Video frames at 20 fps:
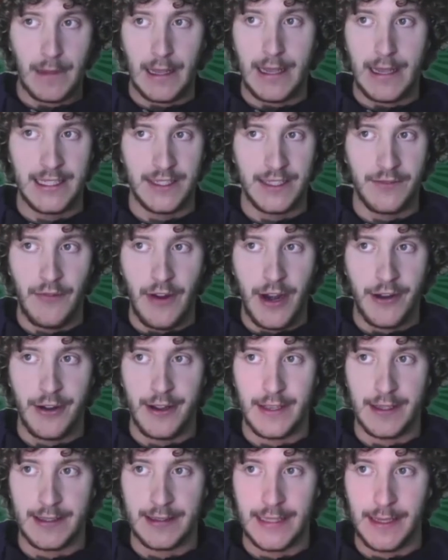is
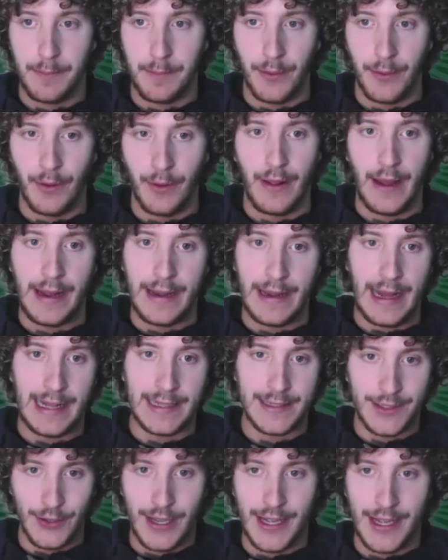very simple, and
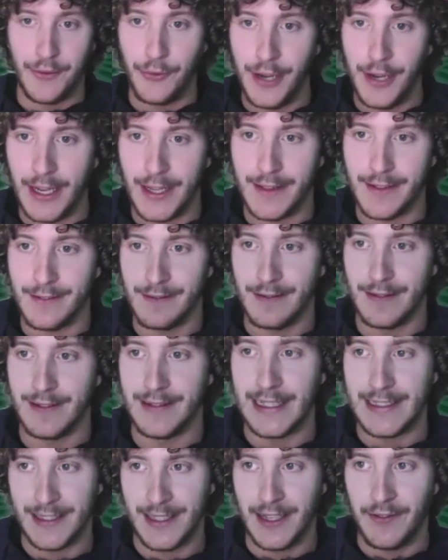as you can read, it
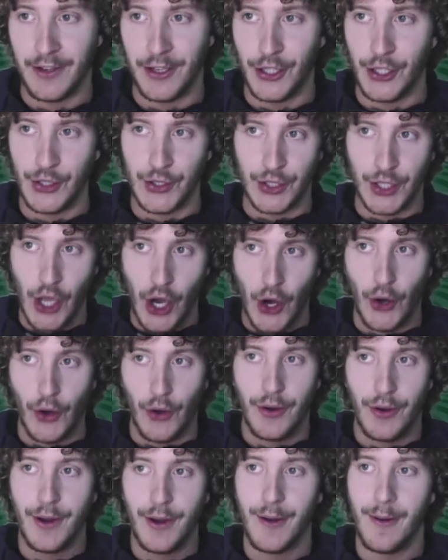doesn't even use Go.
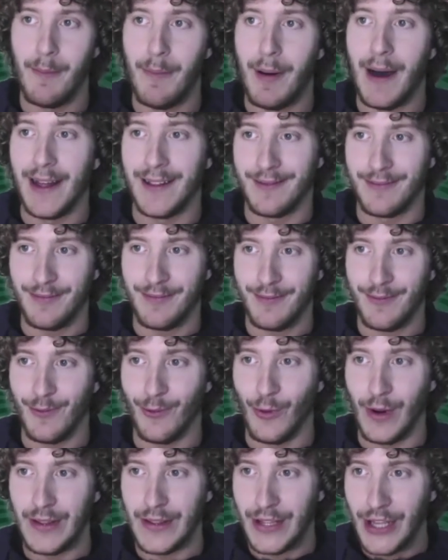But
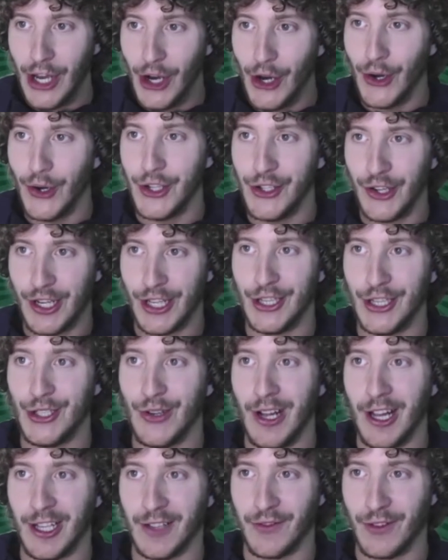with Go, you can do a
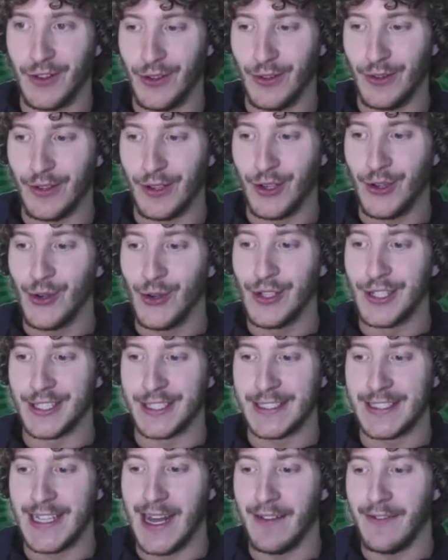lot of cooler
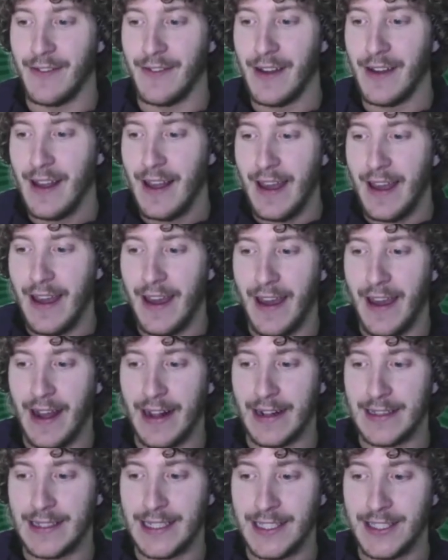stuff.
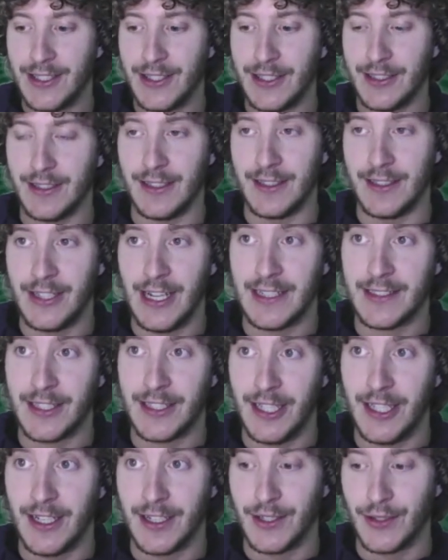And this is
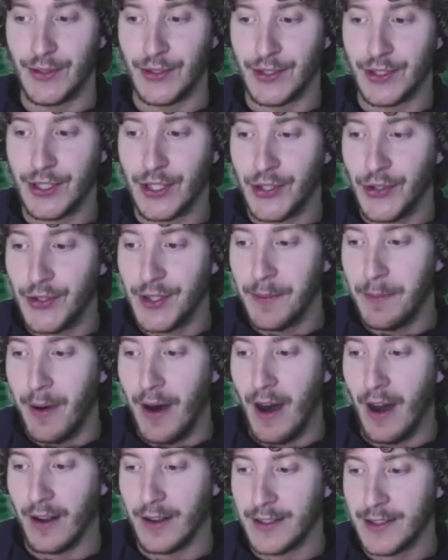just here to screw the
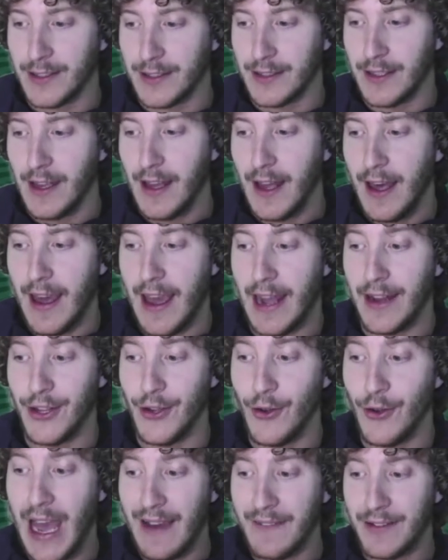box. And
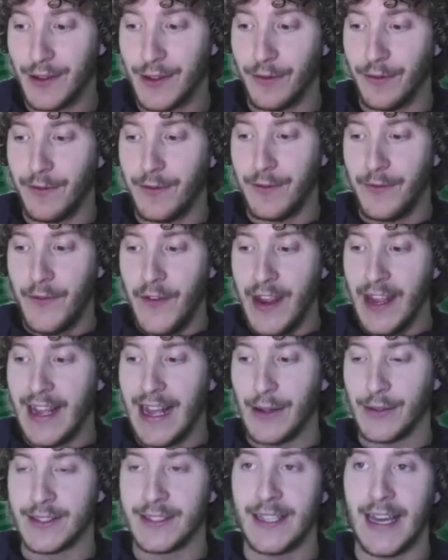you have to think
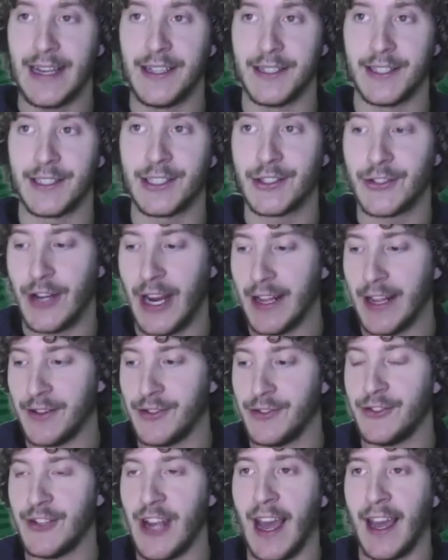outside the straight
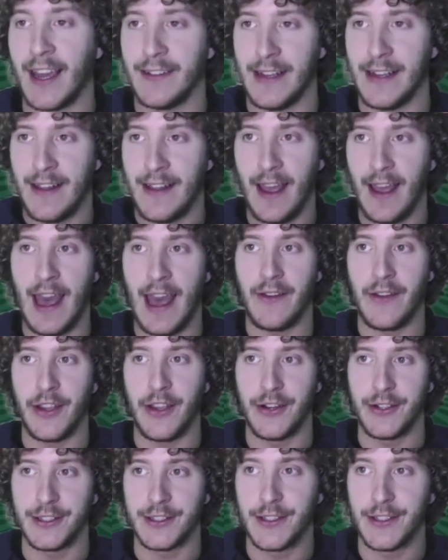jacket that I have
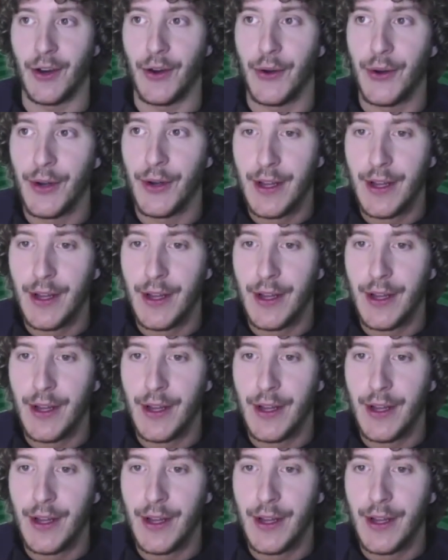here. So